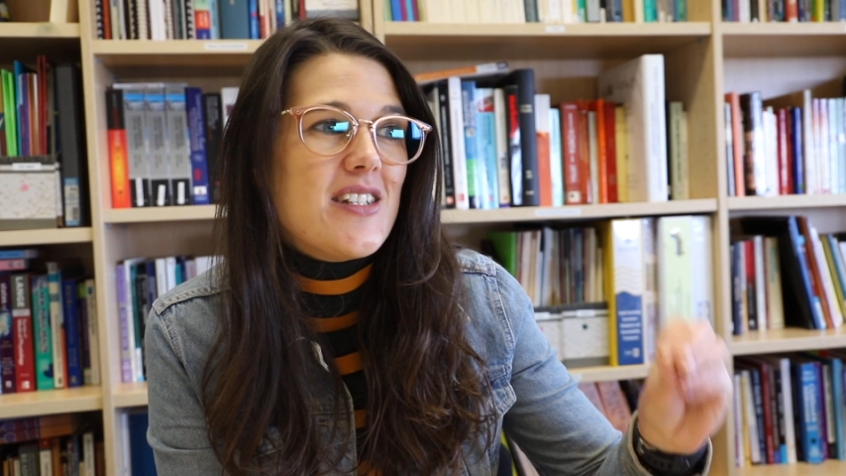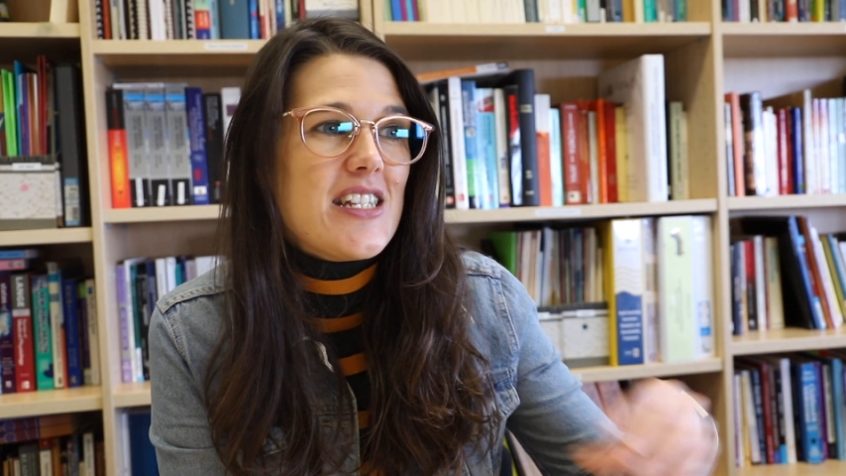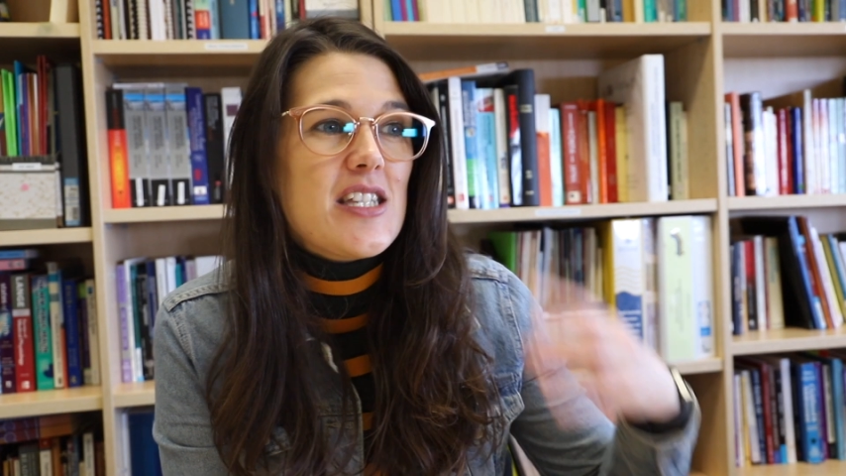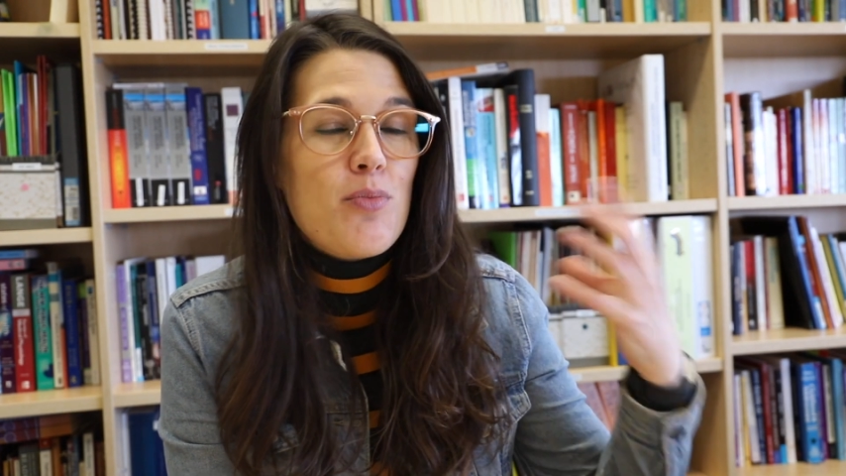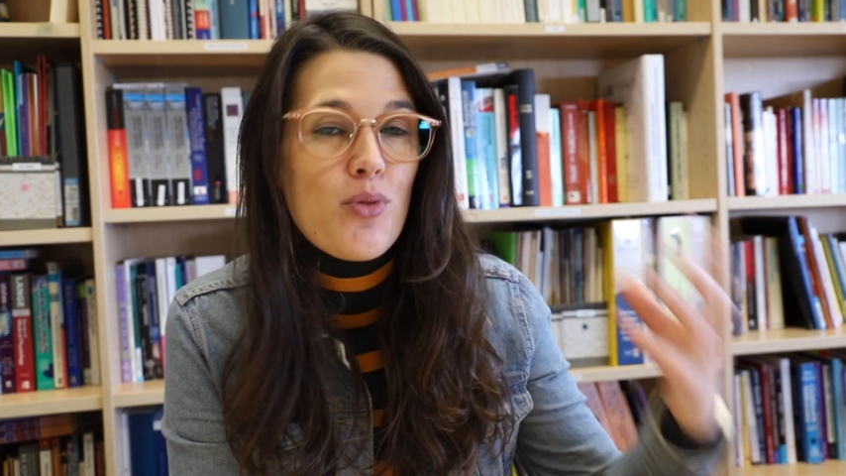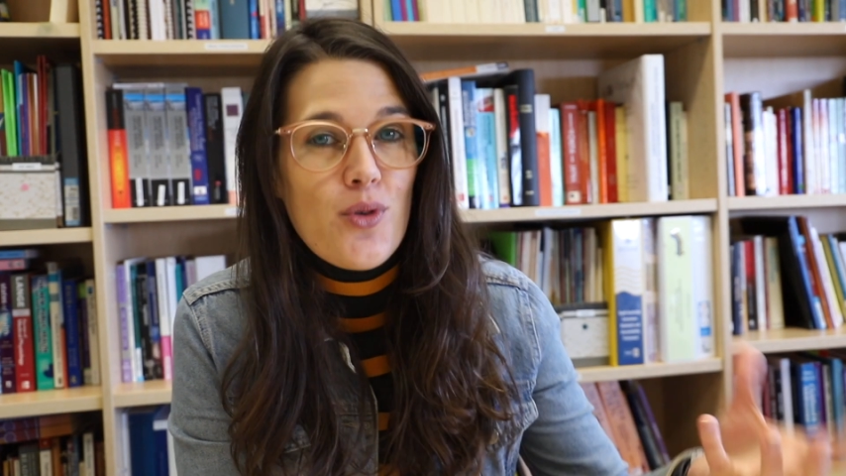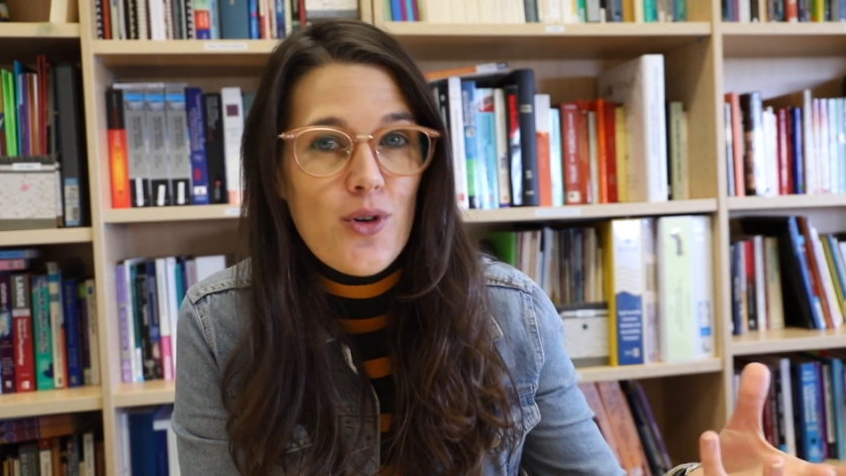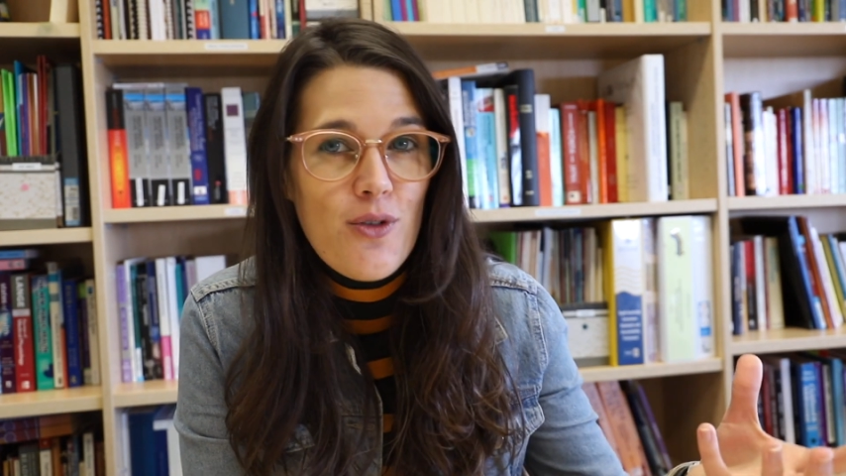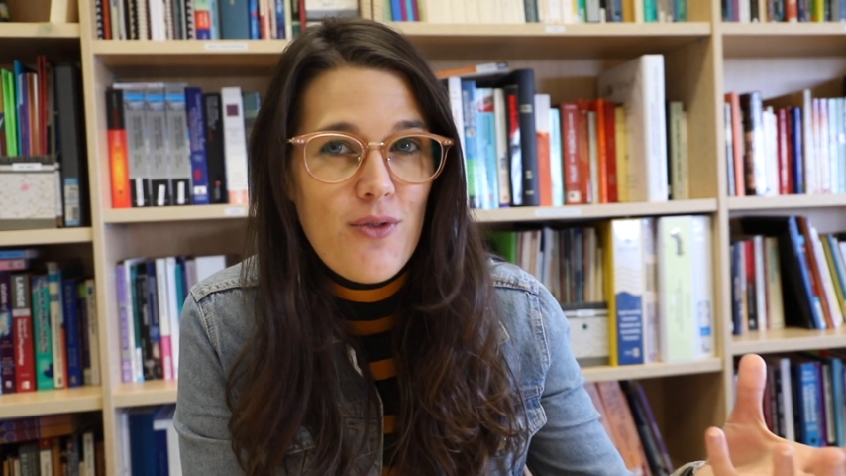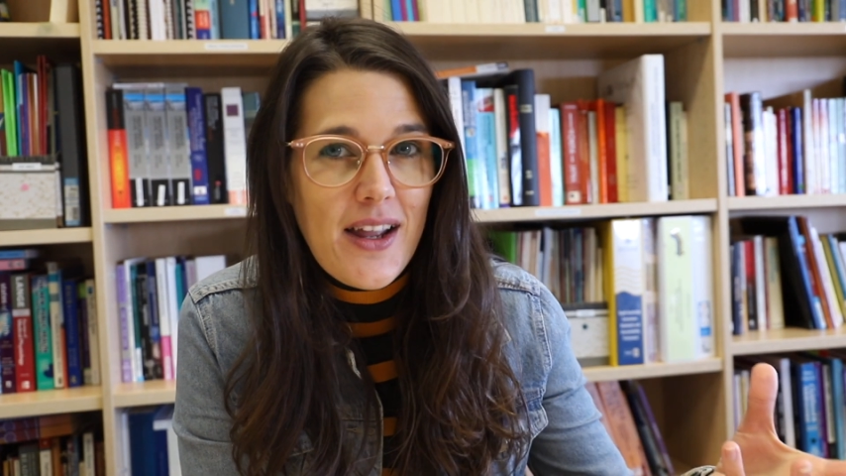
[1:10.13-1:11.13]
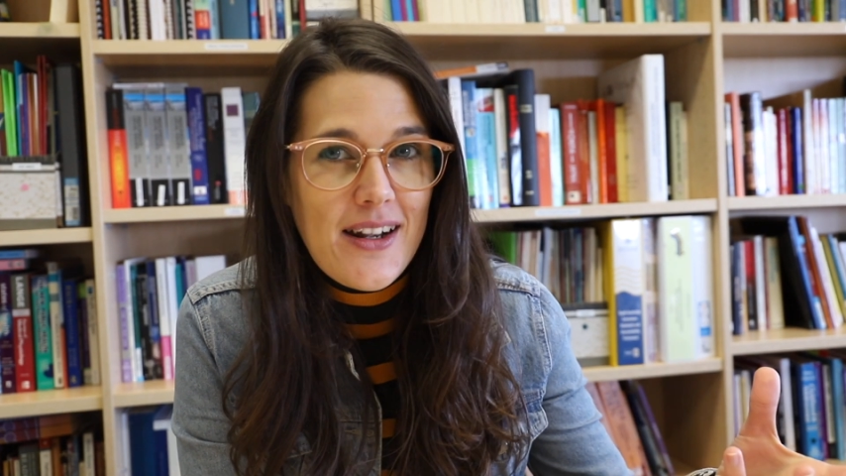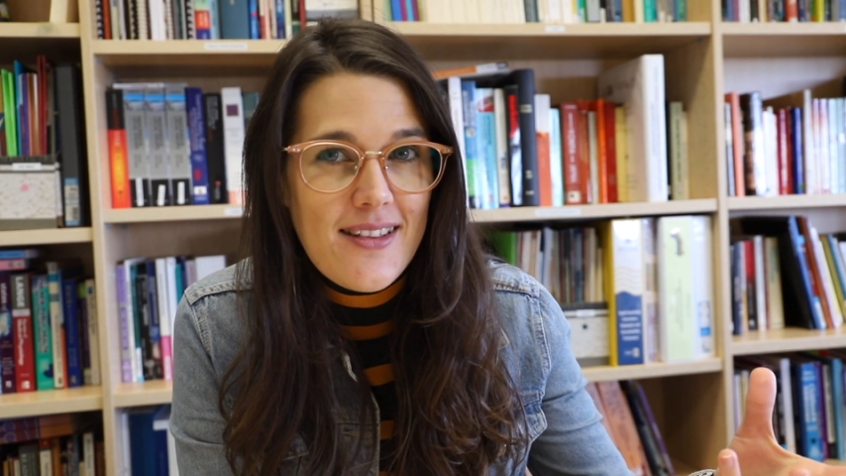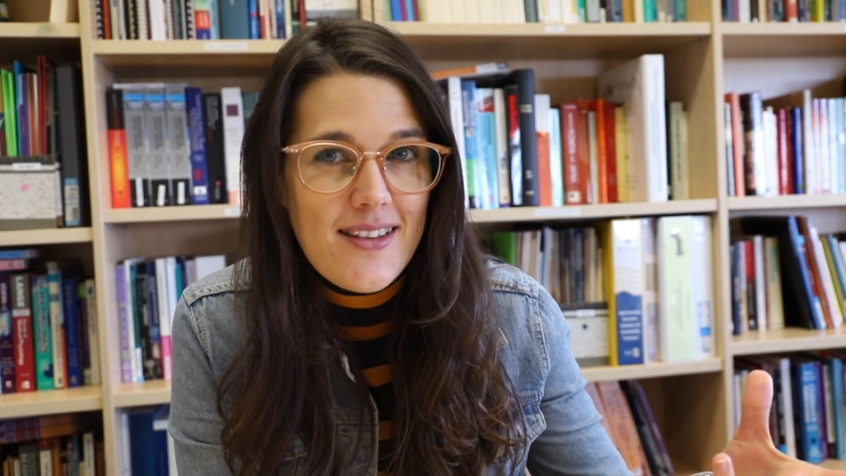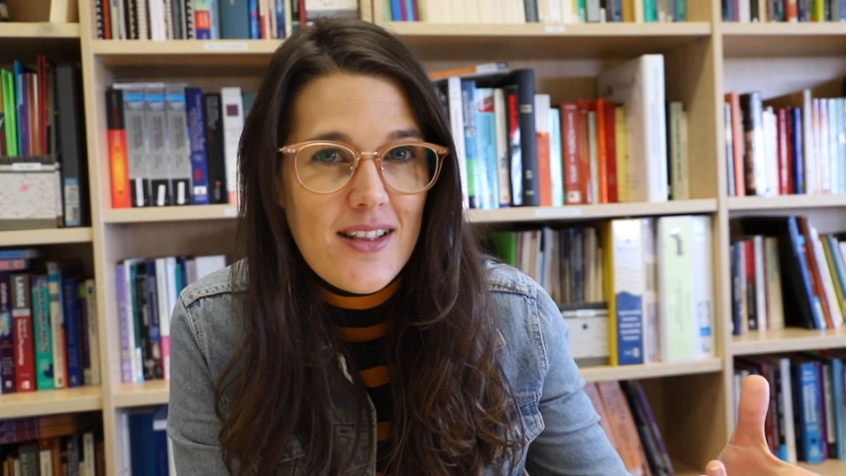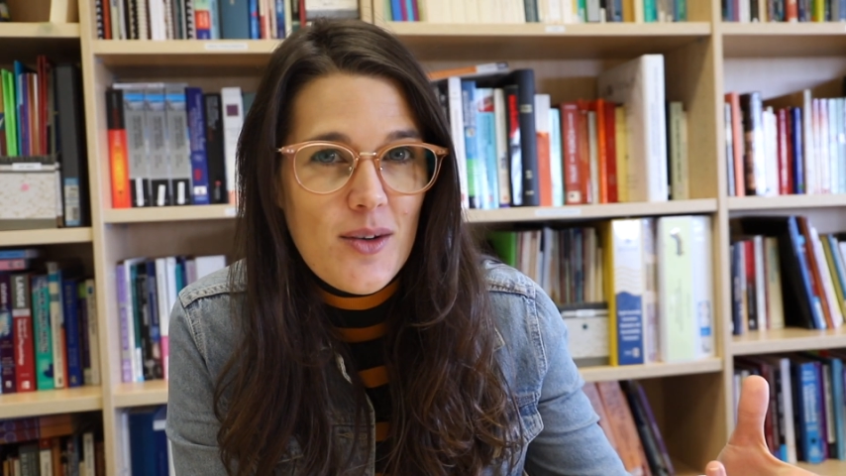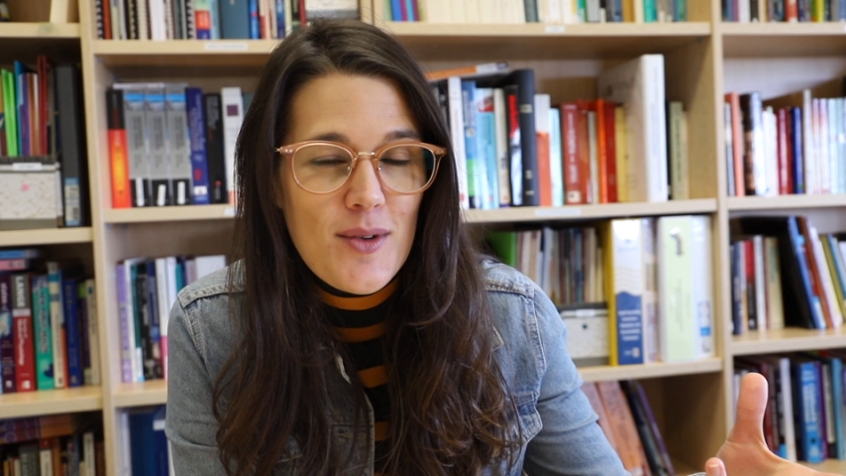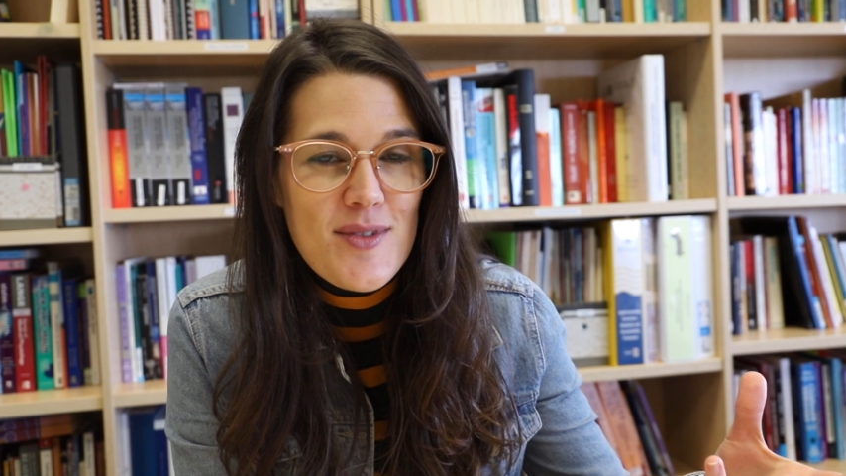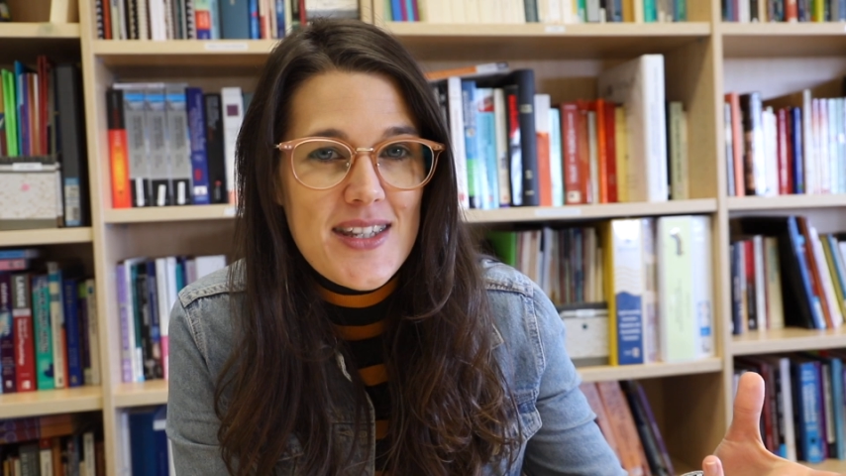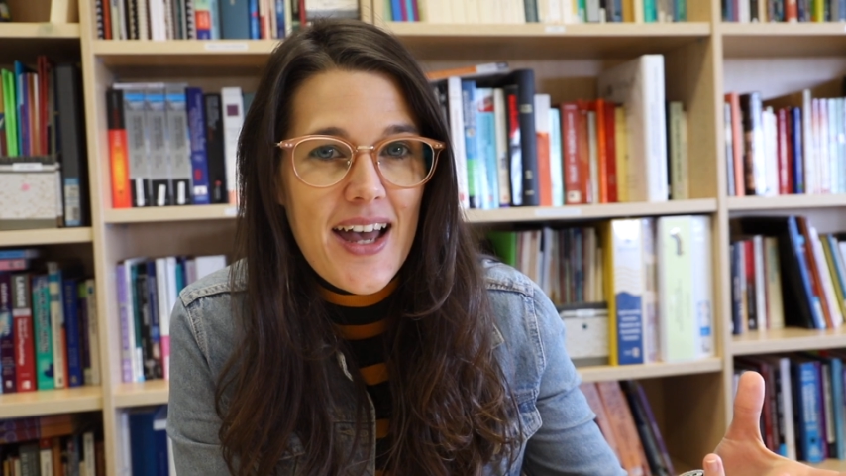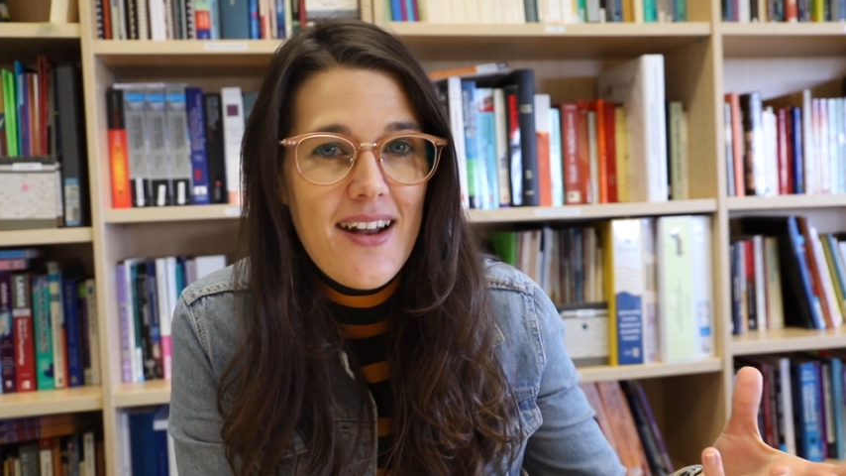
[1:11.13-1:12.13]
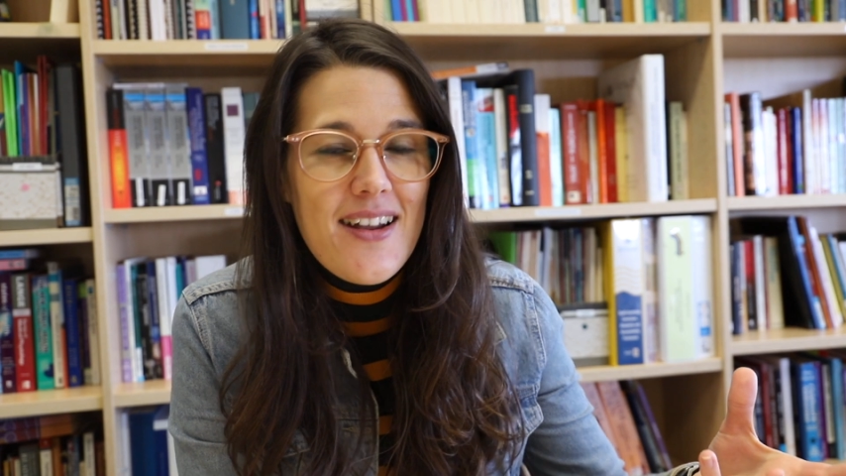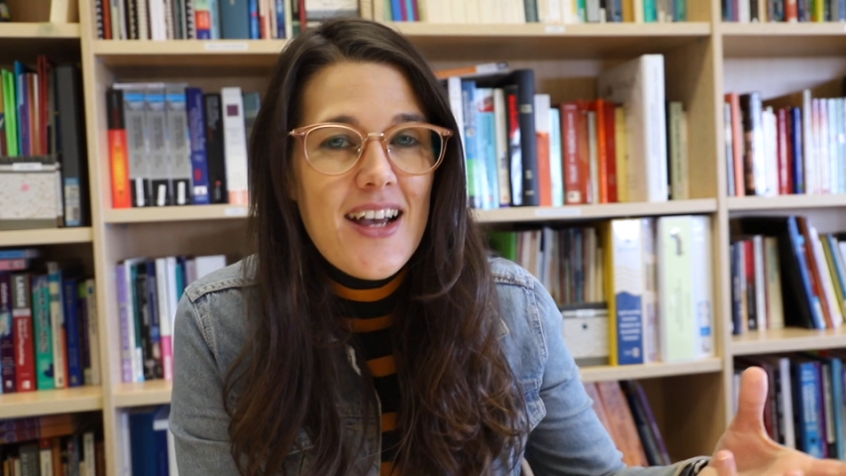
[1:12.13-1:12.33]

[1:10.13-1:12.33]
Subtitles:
disprove anything that we've said.